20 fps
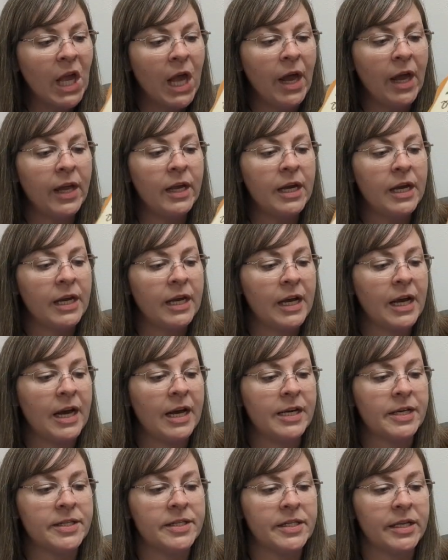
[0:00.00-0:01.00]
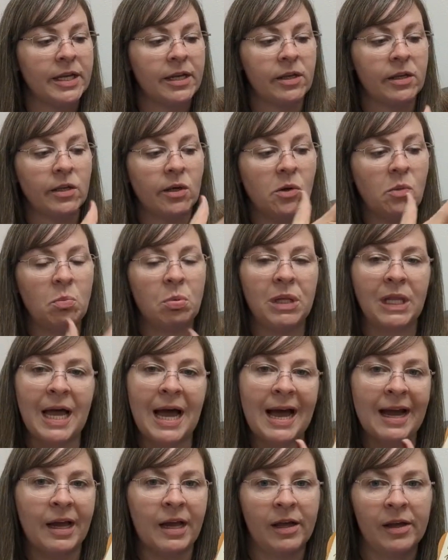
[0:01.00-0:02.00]
and it has like a little
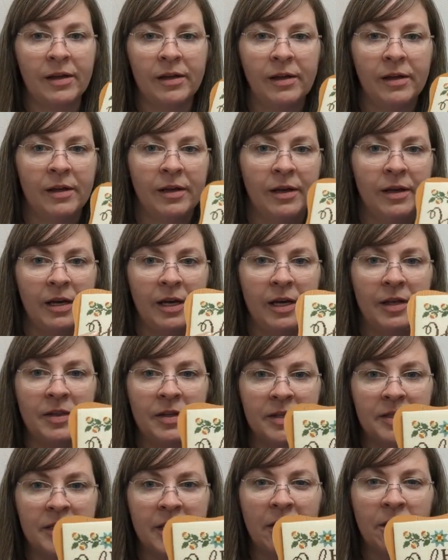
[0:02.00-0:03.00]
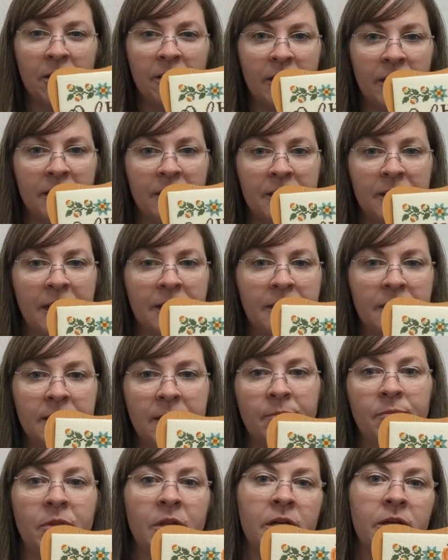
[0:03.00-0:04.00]
plaque in the center that said
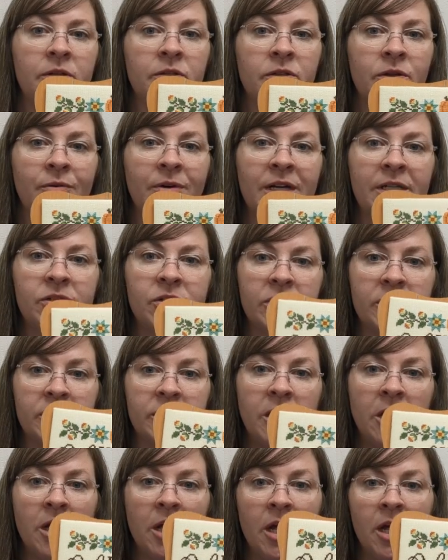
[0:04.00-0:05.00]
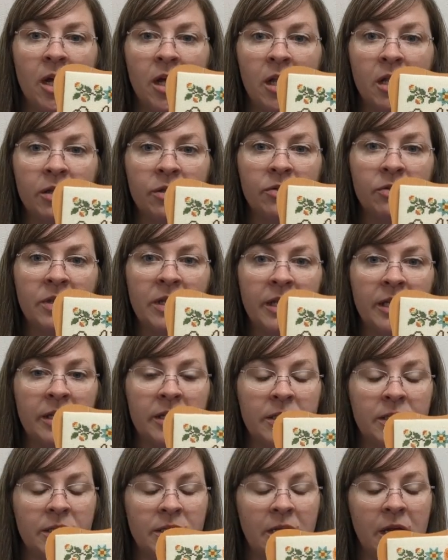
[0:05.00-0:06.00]
something. So I just glued
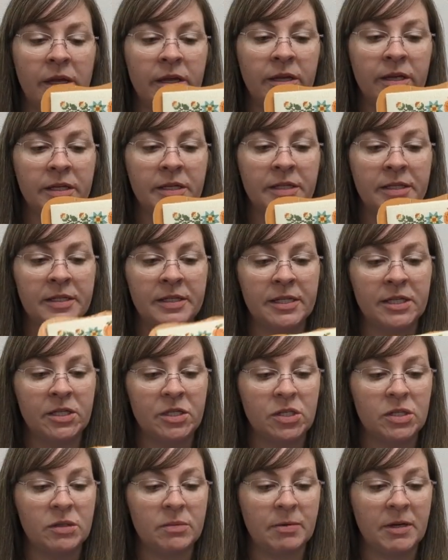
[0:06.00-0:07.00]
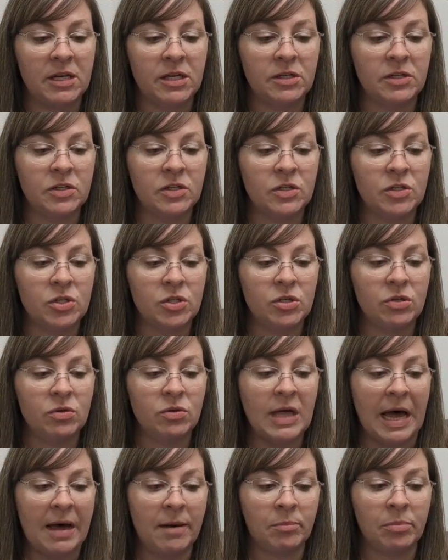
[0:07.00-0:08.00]
this stitched piece to
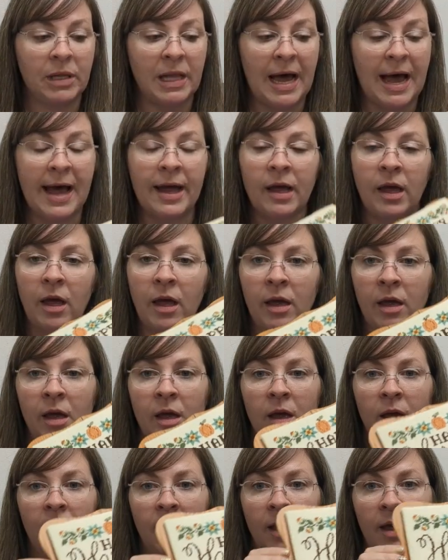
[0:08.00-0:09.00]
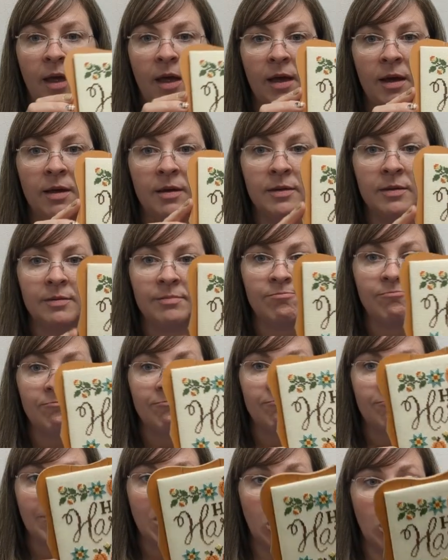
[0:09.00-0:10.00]
that plaque and
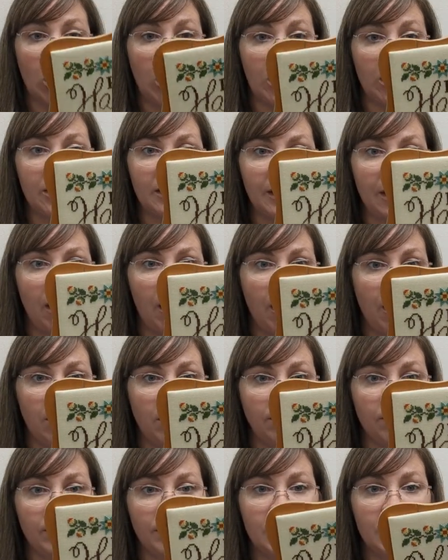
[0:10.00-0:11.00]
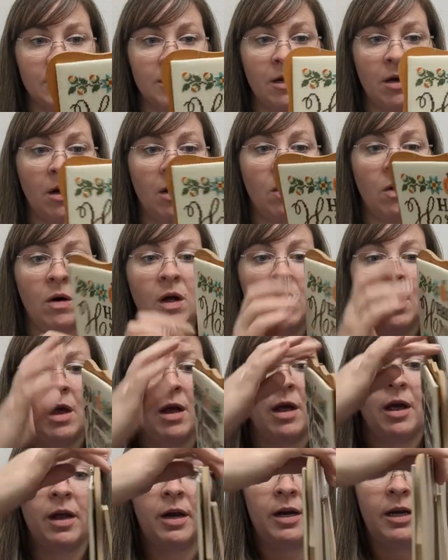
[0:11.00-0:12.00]
called it good. So,
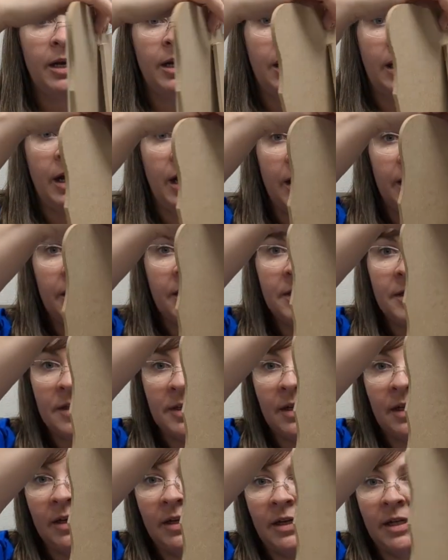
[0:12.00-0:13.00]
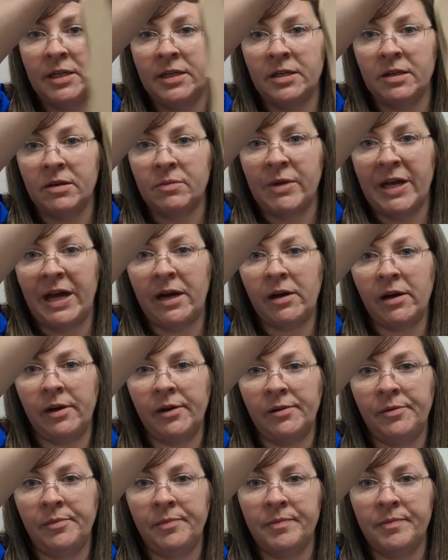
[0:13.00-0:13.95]
and it has an easel back,